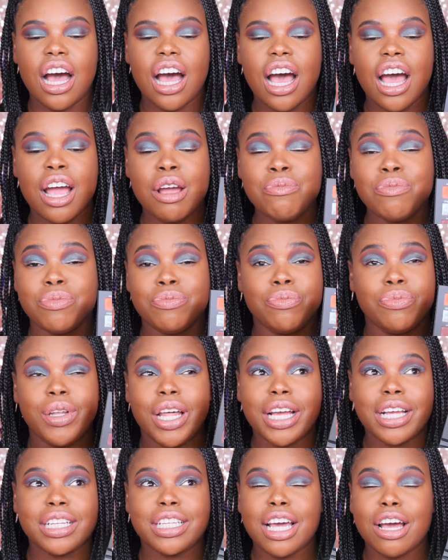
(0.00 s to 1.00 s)
I'm
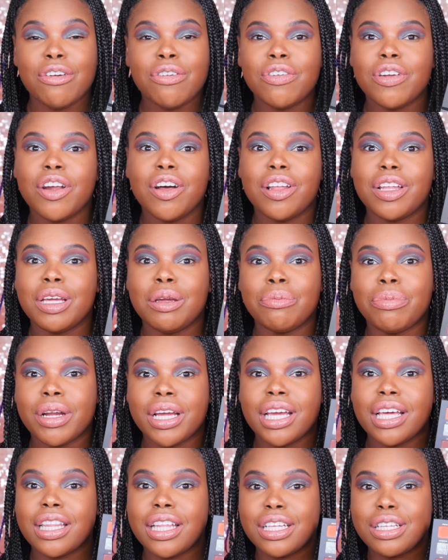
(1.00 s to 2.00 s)
like definitely
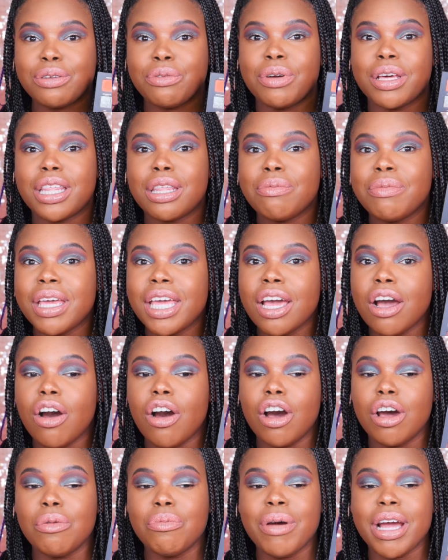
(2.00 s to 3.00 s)
bringing this with me
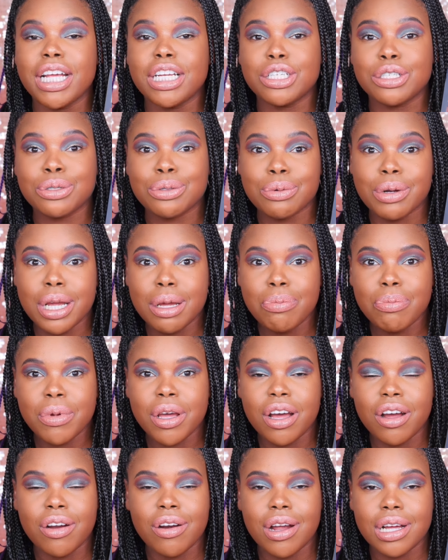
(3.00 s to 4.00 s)
on my trip
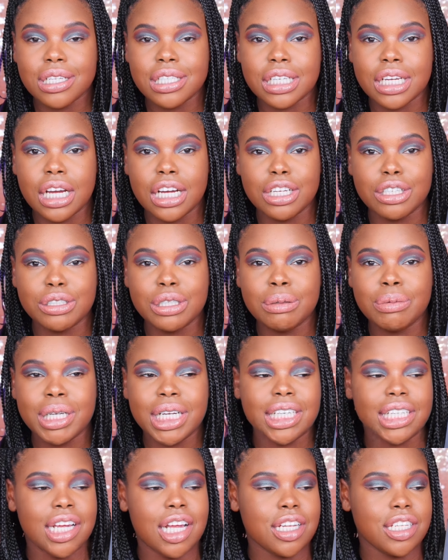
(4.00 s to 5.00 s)
across the country
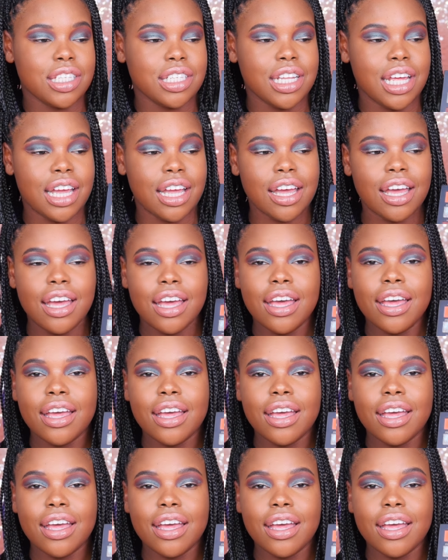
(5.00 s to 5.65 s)
because I just like